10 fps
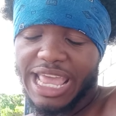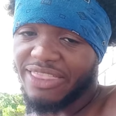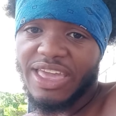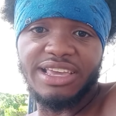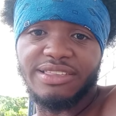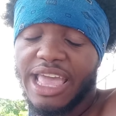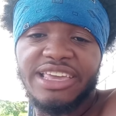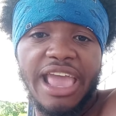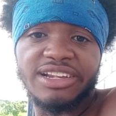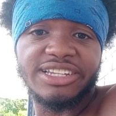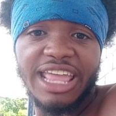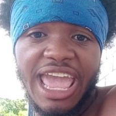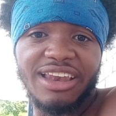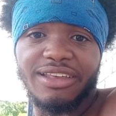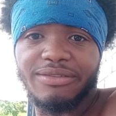And they, they can't
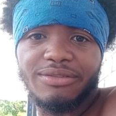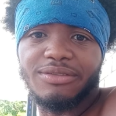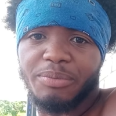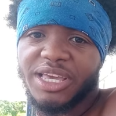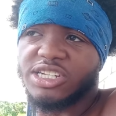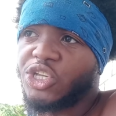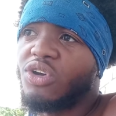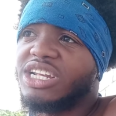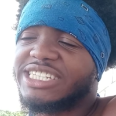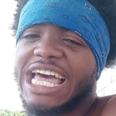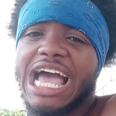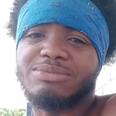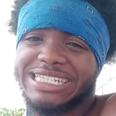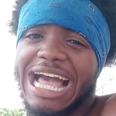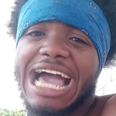stand it because during these
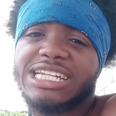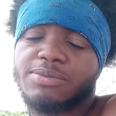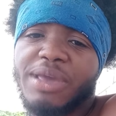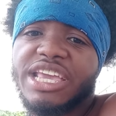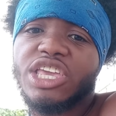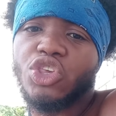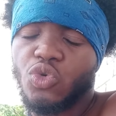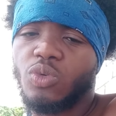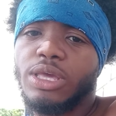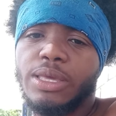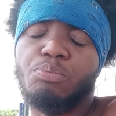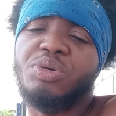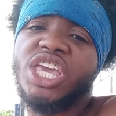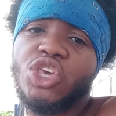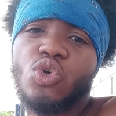times, God is making you
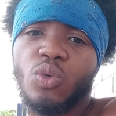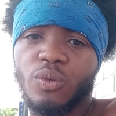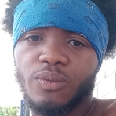be you.